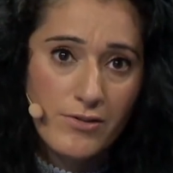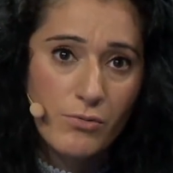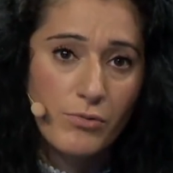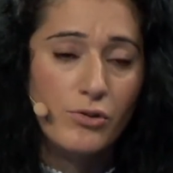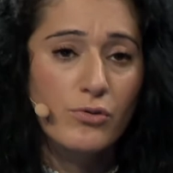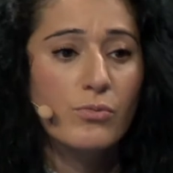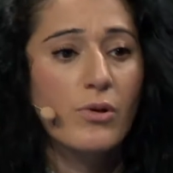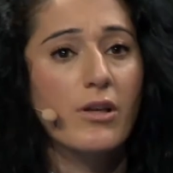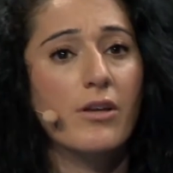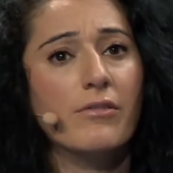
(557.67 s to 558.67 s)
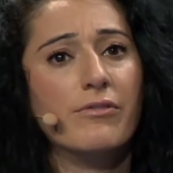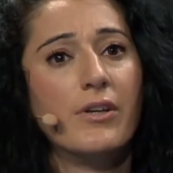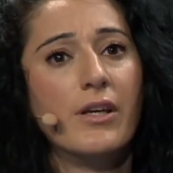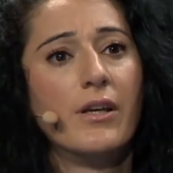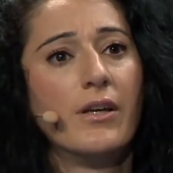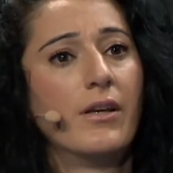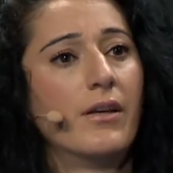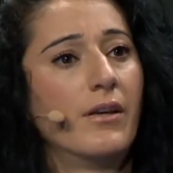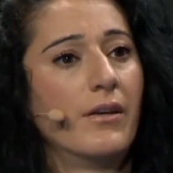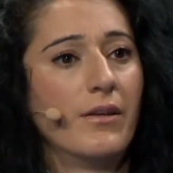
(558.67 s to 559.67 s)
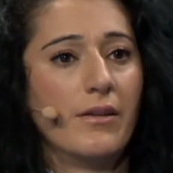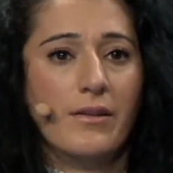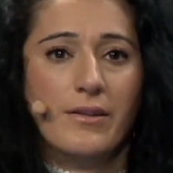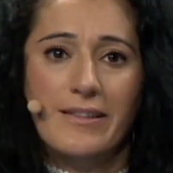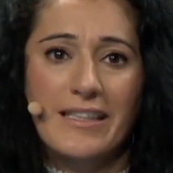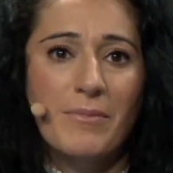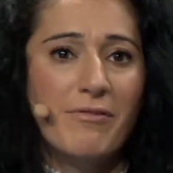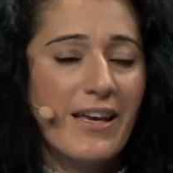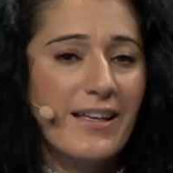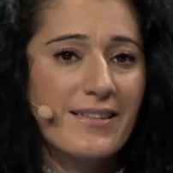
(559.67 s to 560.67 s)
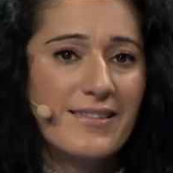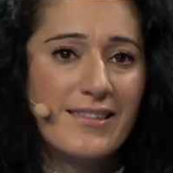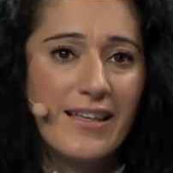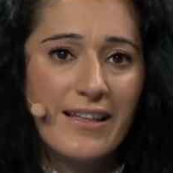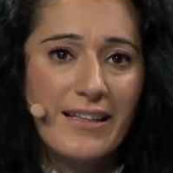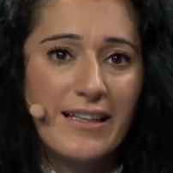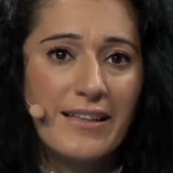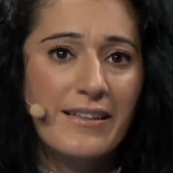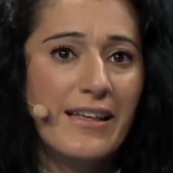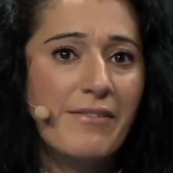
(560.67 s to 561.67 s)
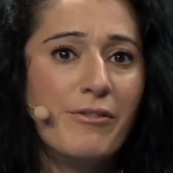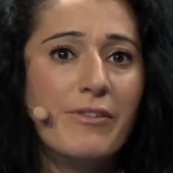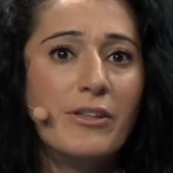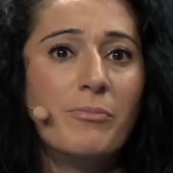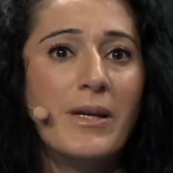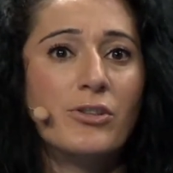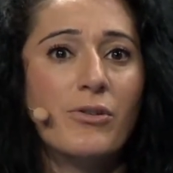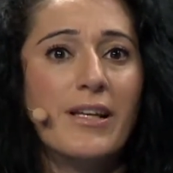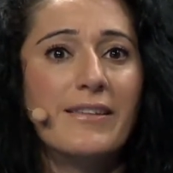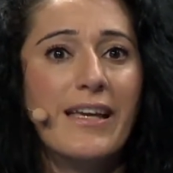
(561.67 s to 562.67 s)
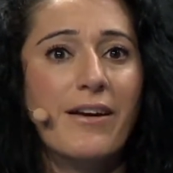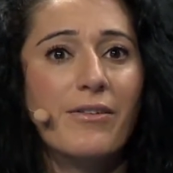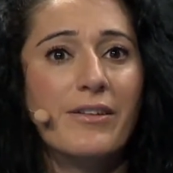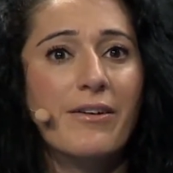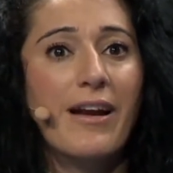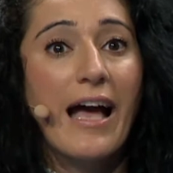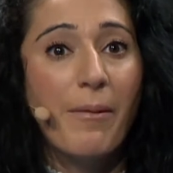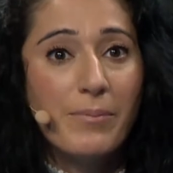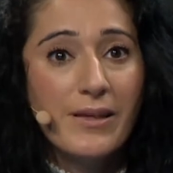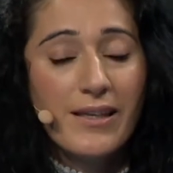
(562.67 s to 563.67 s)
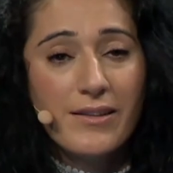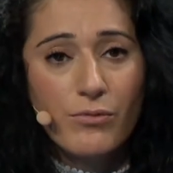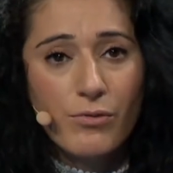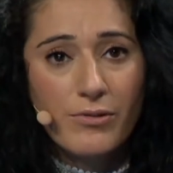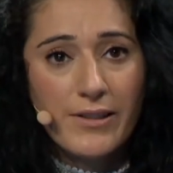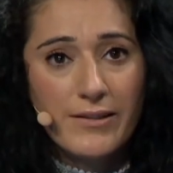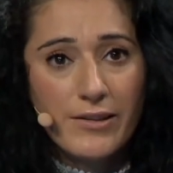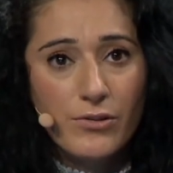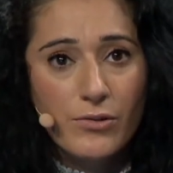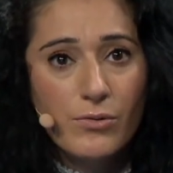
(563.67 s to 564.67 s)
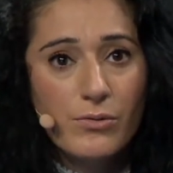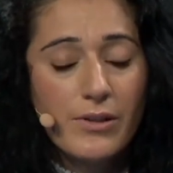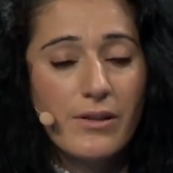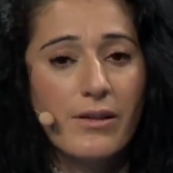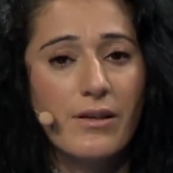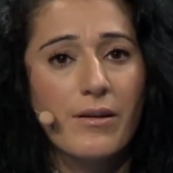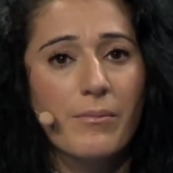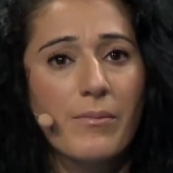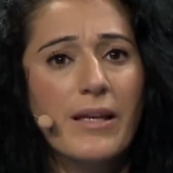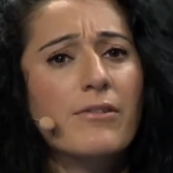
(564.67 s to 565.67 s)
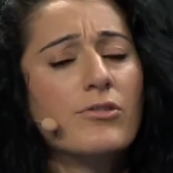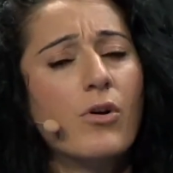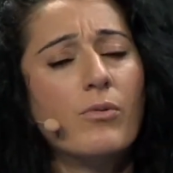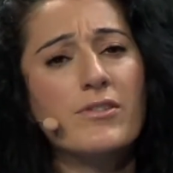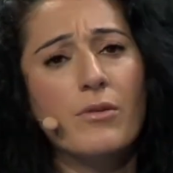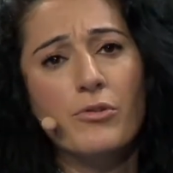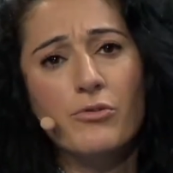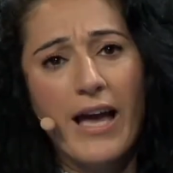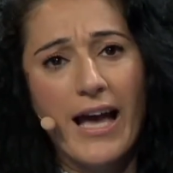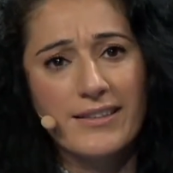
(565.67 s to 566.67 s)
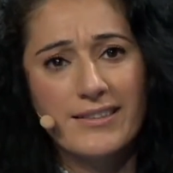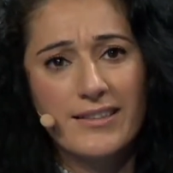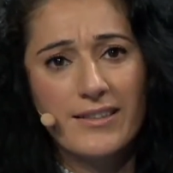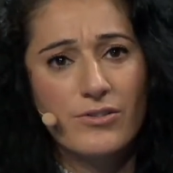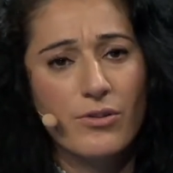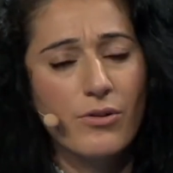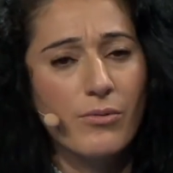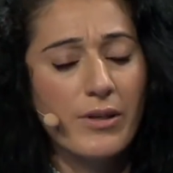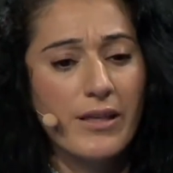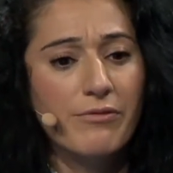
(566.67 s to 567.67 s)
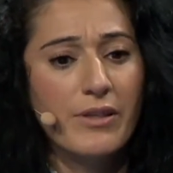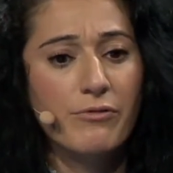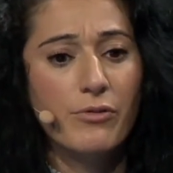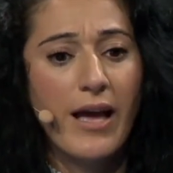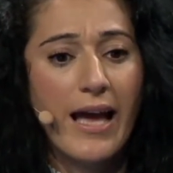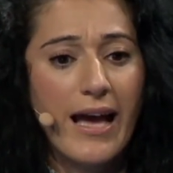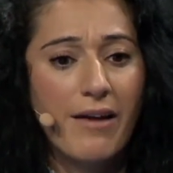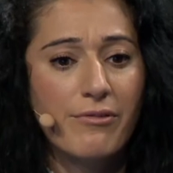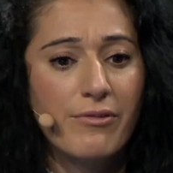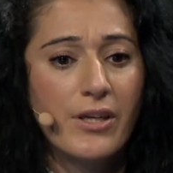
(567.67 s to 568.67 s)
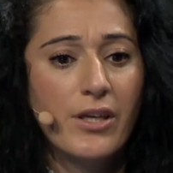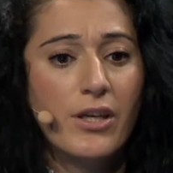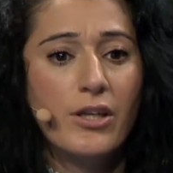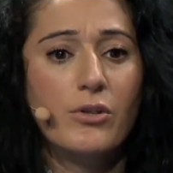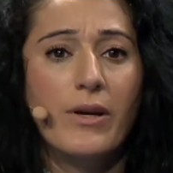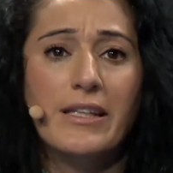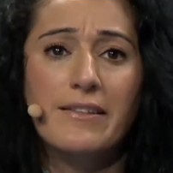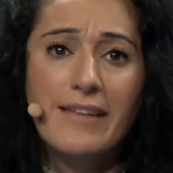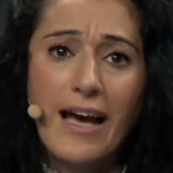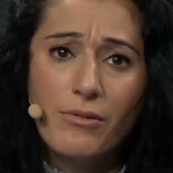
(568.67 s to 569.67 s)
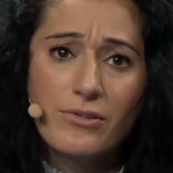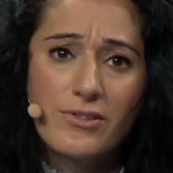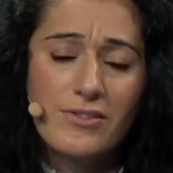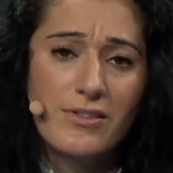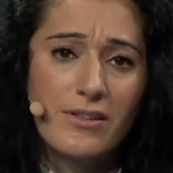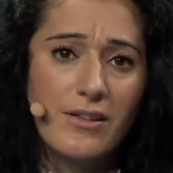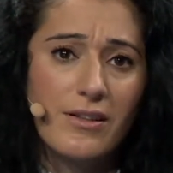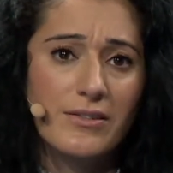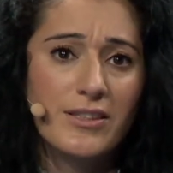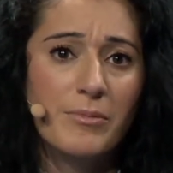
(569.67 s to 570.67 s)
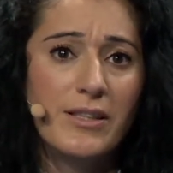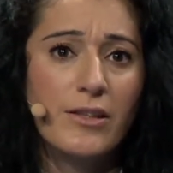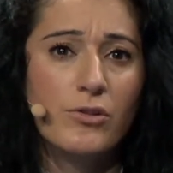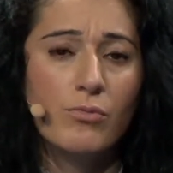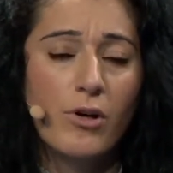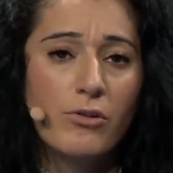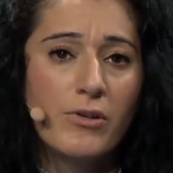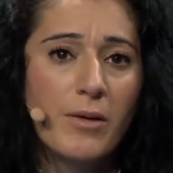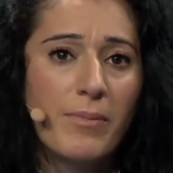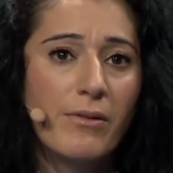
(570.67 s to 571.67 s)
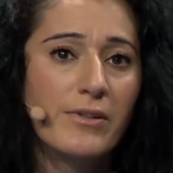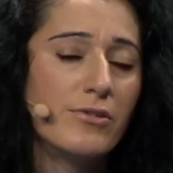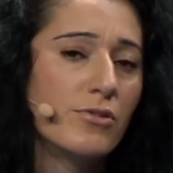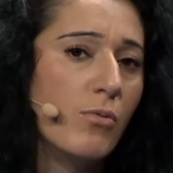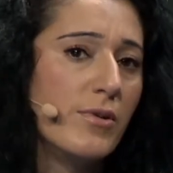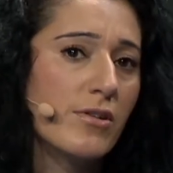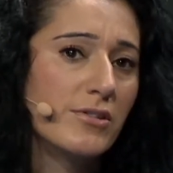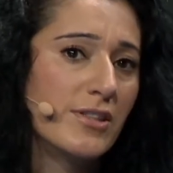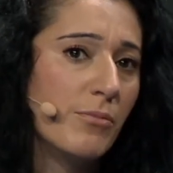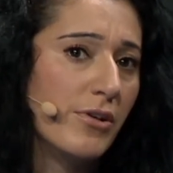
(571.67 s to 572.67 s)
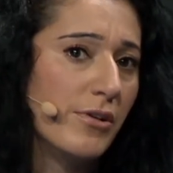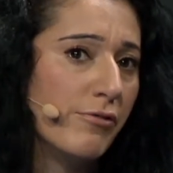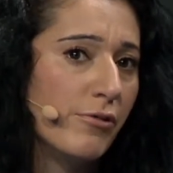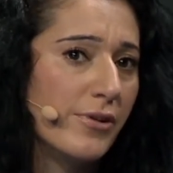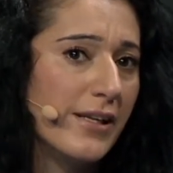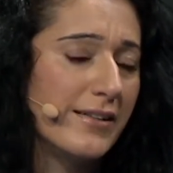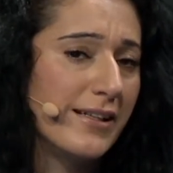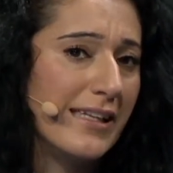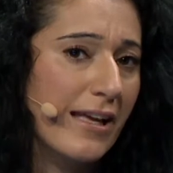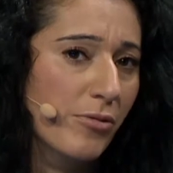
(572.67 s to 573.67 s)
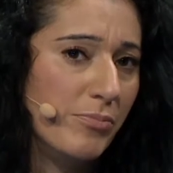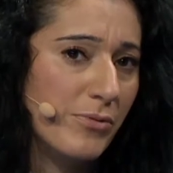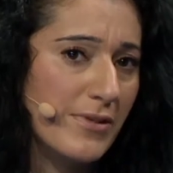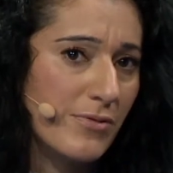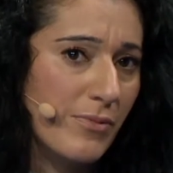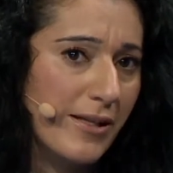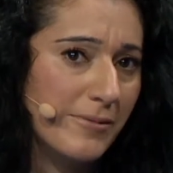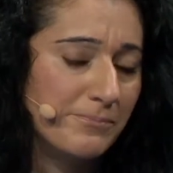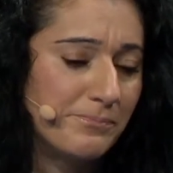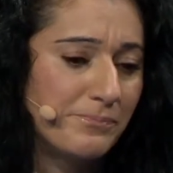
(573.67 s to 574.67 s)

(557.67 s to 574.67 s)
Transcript: So we do a lot of team events and everything to make sure that they're happy in the role that they do. And there's always someone to ask. So if you have any doubts, something that you're wondering about, there's always someone on the floor that can help you as well.